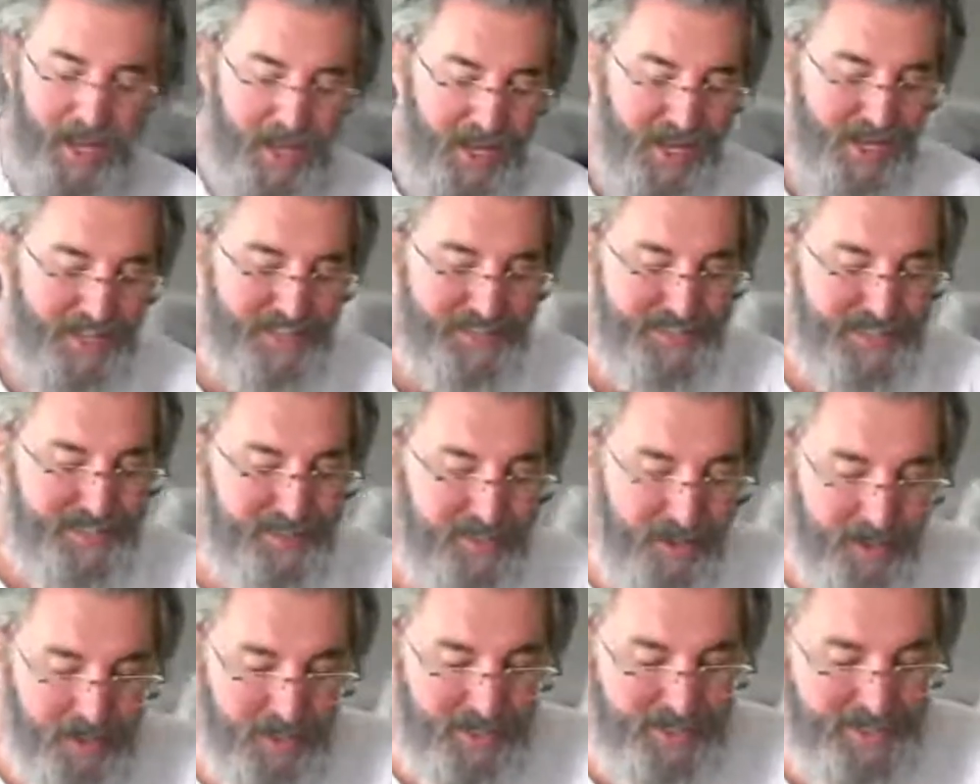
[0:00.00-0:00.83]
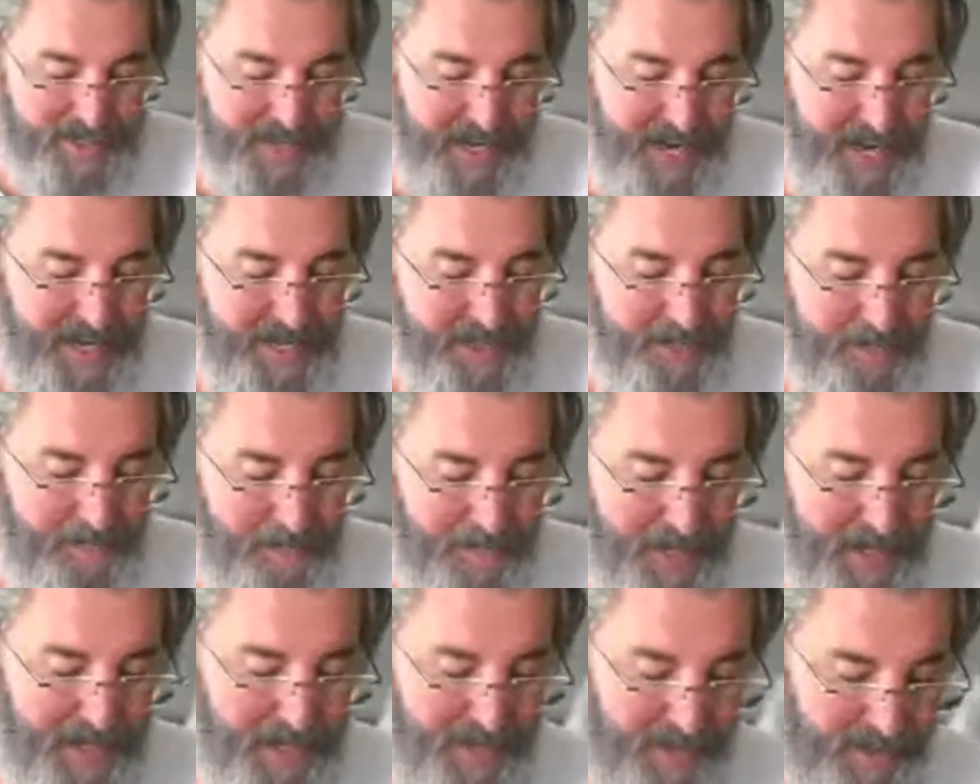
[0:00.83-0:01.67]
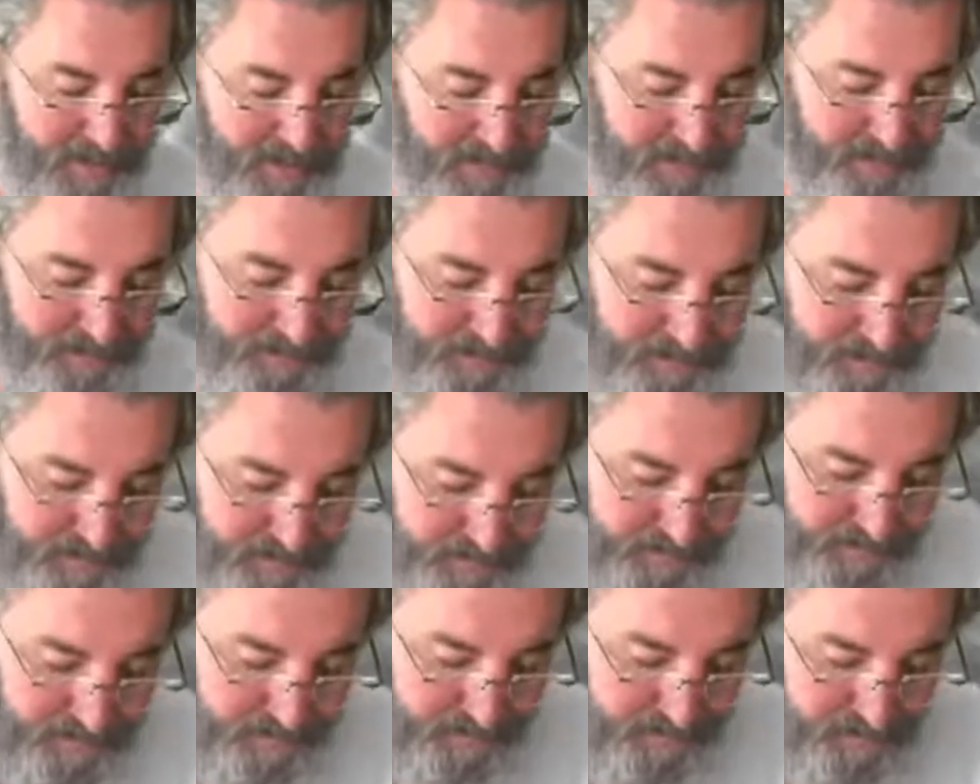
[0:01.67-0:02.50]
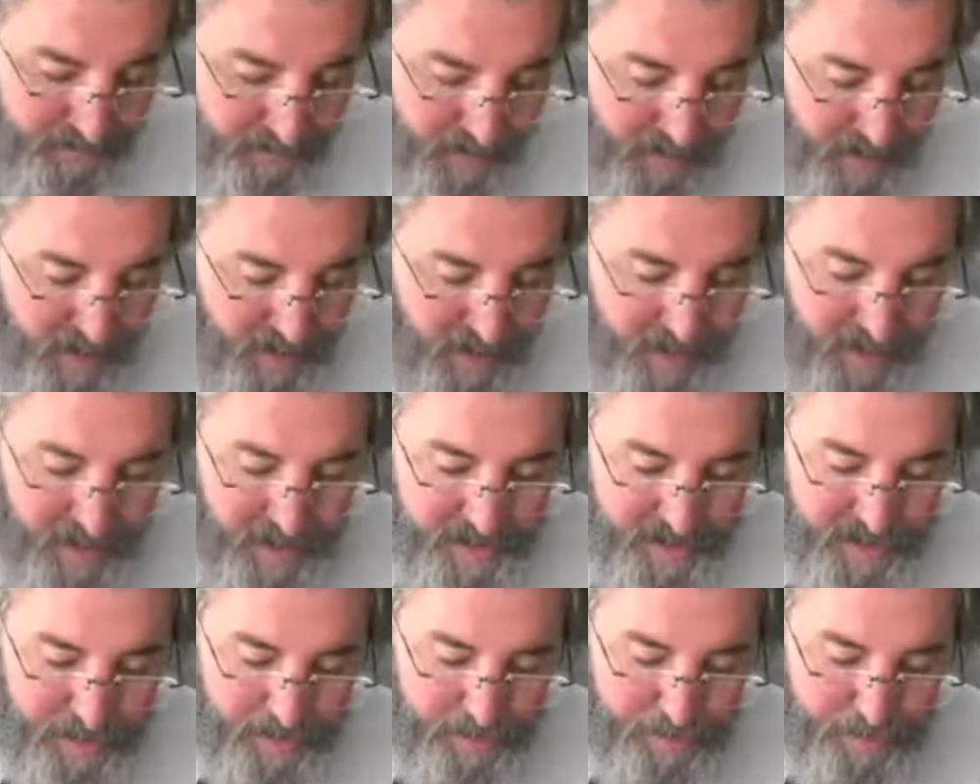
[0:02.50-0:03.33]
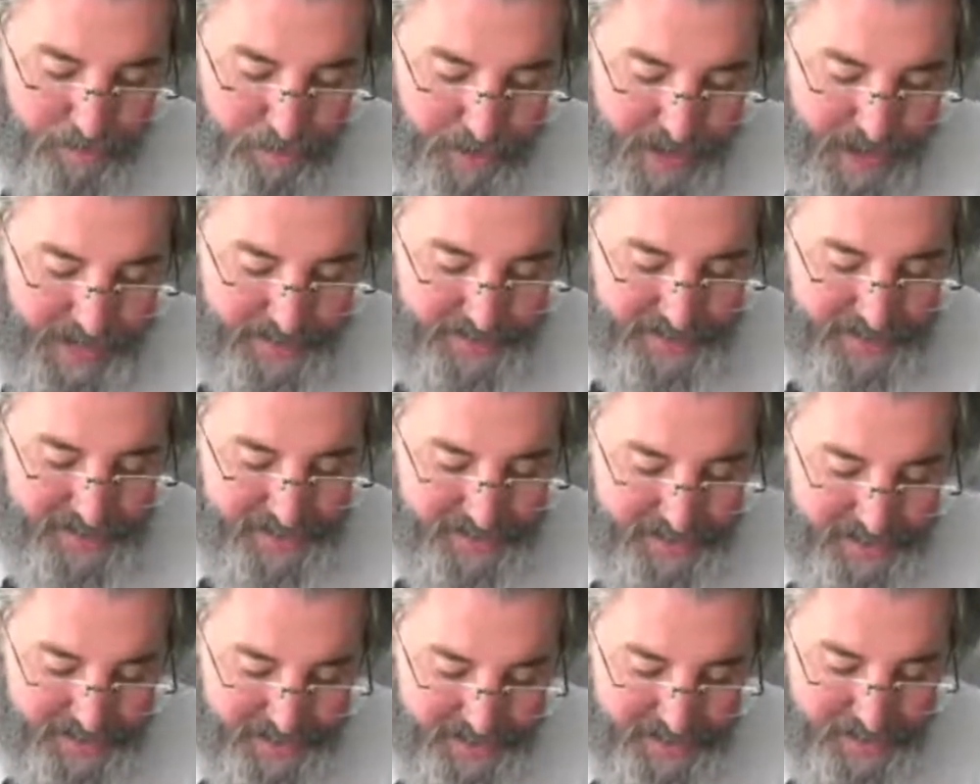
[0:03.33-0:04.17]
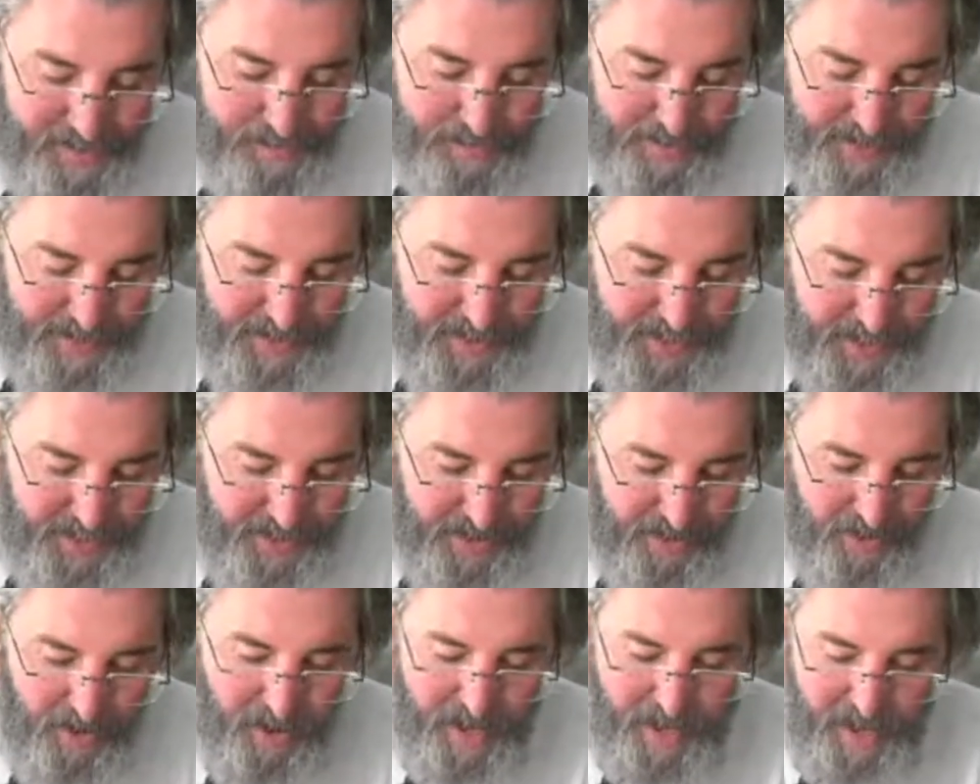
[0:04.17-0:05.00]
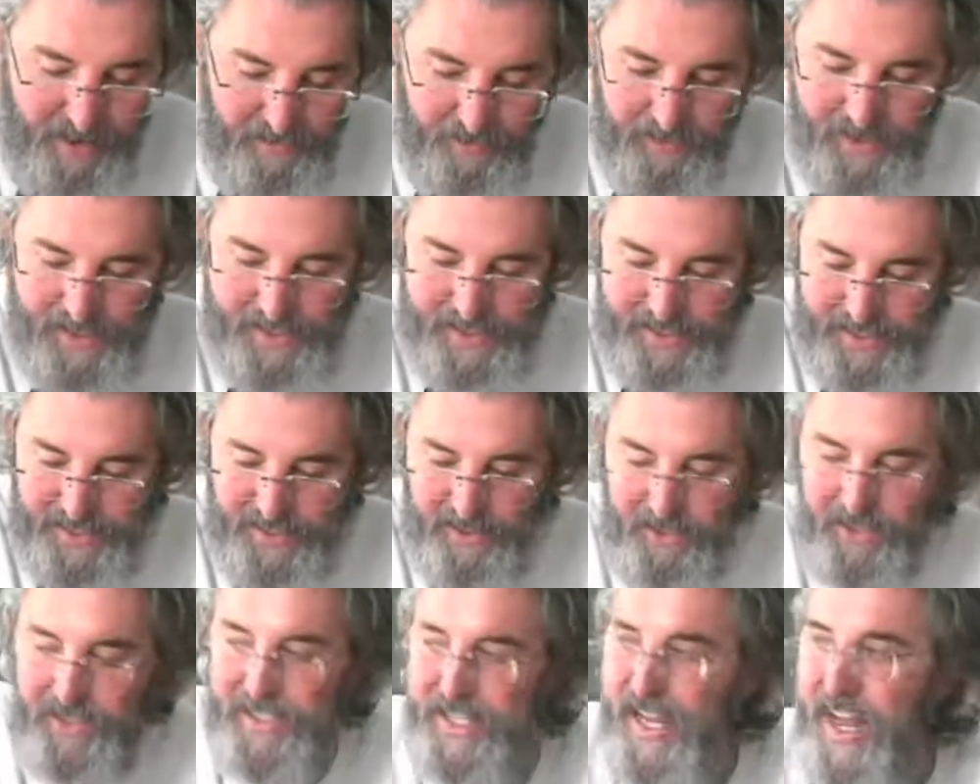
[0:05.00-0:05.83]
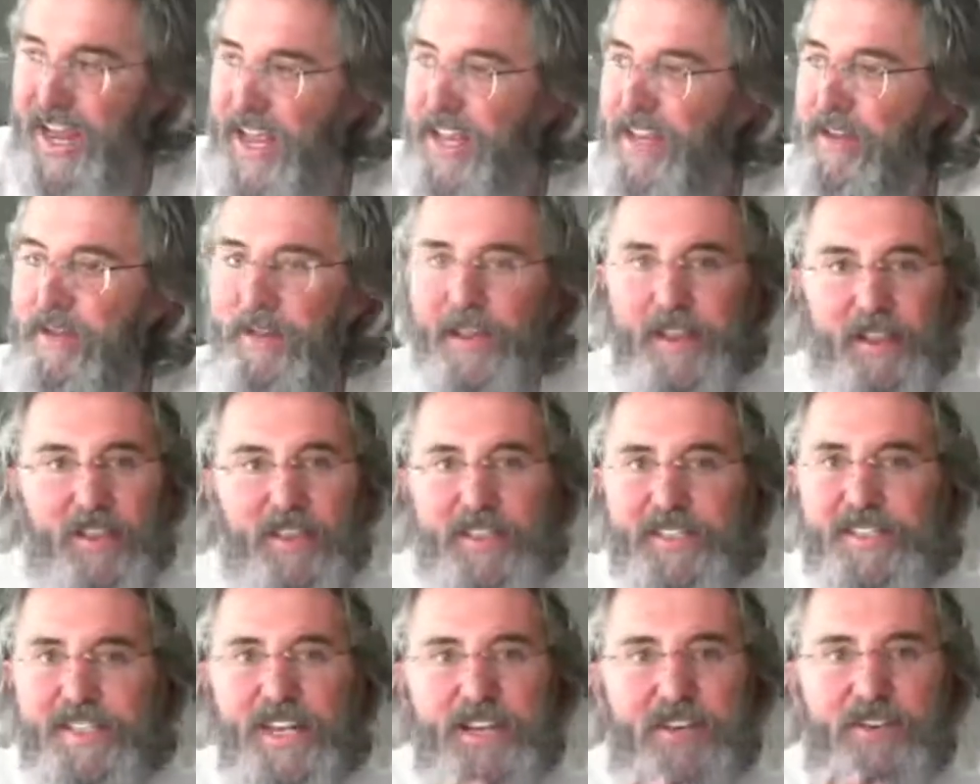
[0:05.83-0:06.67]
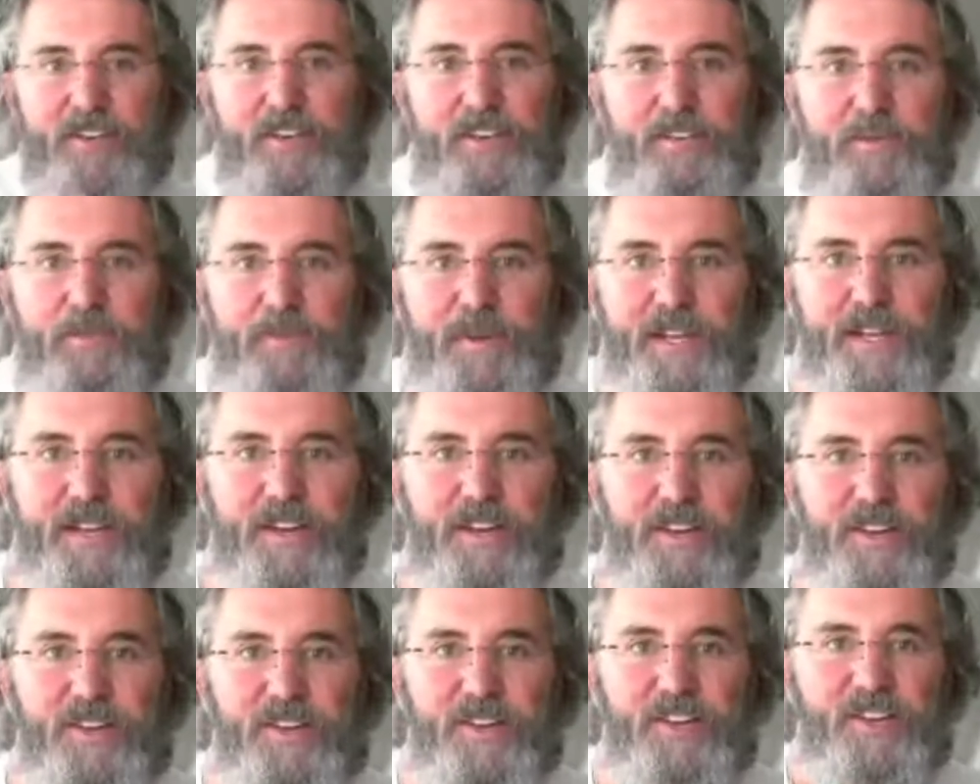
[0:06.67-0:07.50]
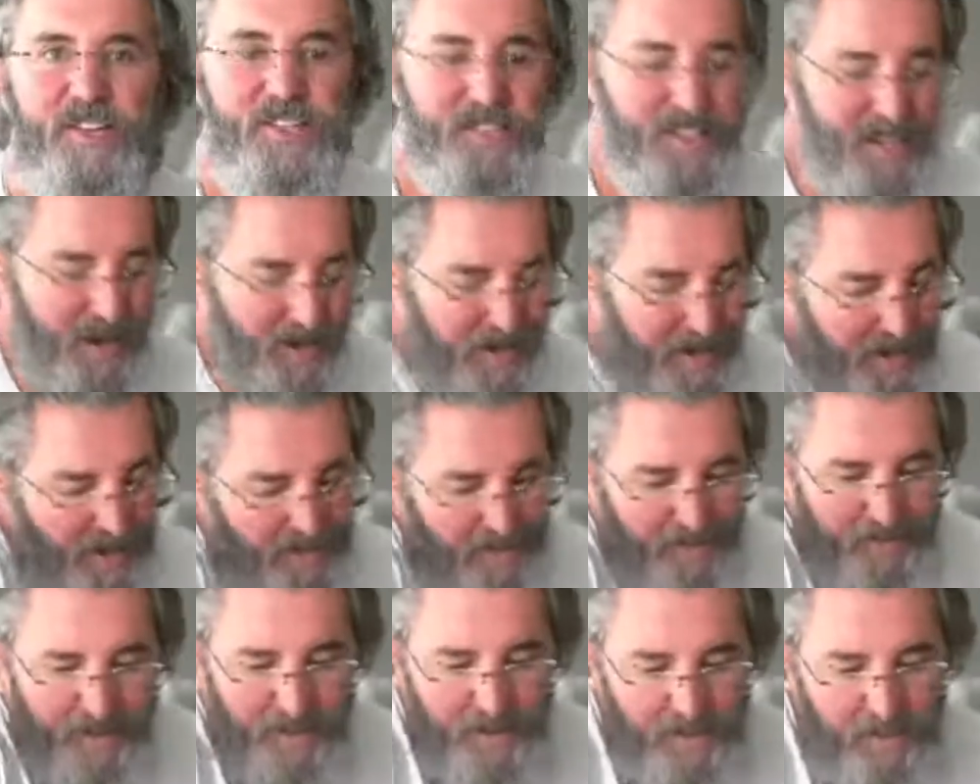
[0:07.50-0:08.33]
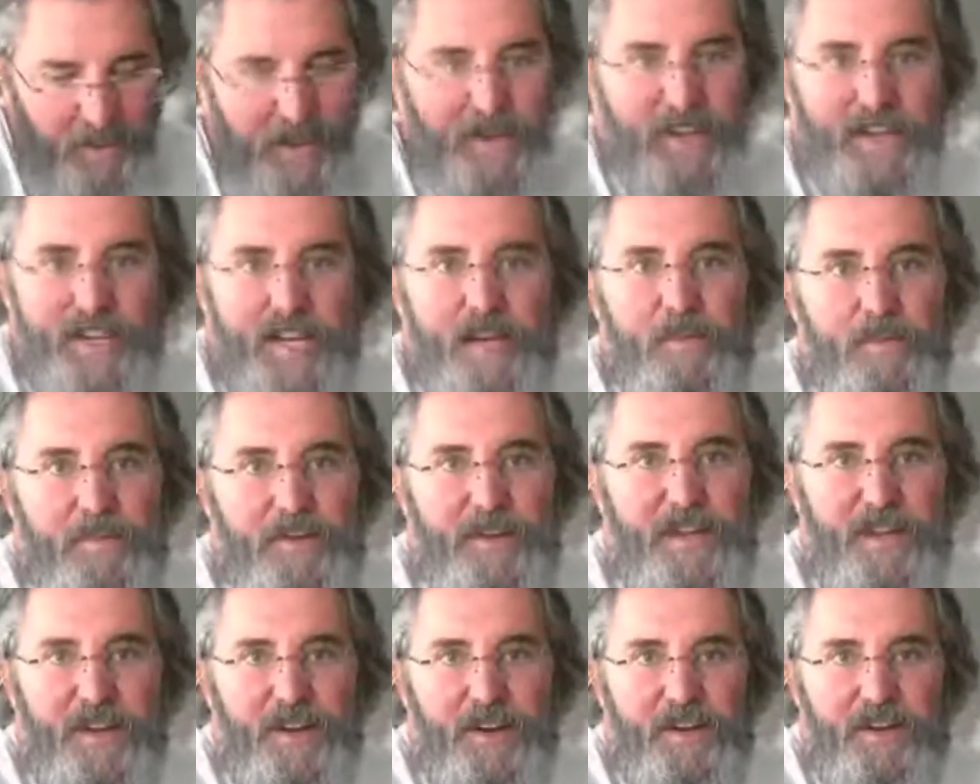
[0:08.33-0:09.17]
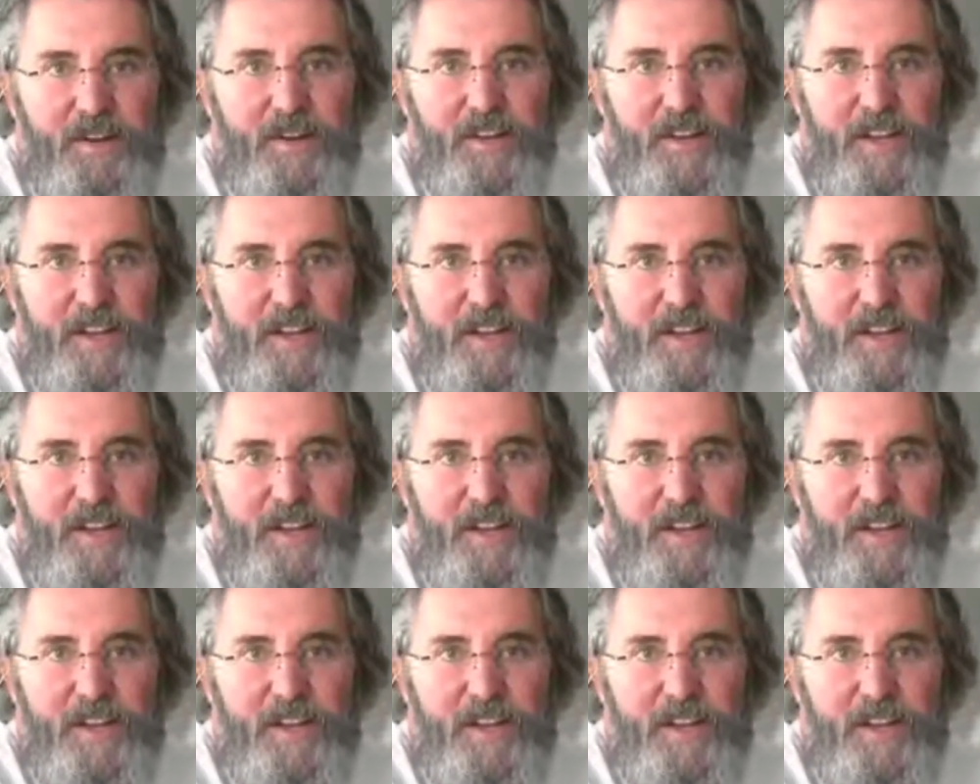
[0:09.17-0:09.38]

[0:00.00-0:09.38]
is it going to take me to practice this piano every single day? Let's say I don't have a piano. So now I got to find a way to get a piano.